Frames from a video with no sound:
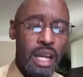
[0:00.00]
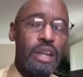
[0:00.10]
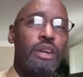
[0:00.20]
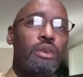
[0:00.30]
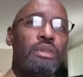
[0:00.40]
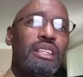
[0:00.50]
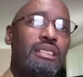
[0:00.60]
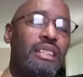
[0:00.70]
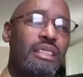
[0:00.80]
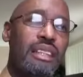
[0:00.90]
You know, they,
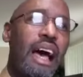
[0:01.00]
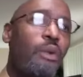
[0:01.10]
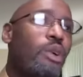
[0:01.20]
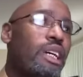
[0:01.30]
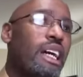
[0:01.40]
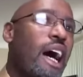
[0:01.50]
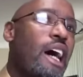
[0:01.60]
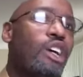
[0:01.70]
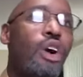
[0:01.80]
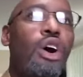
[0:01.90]
is that what
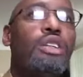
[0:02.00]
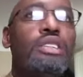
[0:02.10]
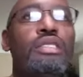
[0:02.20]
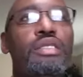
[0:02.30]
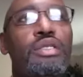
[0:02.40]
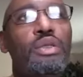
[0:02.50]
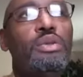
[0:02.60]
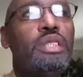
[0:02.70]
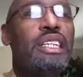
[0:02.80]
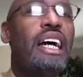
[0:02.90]
God called us to
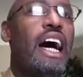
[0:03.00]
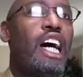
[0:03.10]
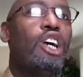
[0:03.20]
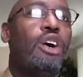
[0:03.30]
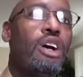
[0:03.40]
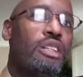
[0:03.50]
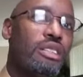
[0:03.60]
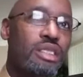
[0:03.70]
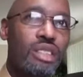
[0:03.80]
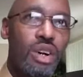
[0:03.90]
do? Did God call
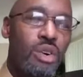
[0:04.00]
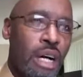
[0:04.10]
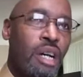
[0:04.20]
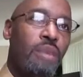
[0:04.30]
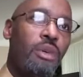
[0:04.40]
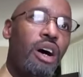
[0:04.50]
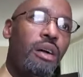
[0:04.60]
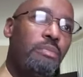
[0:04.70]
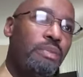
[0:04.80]
us to go uh,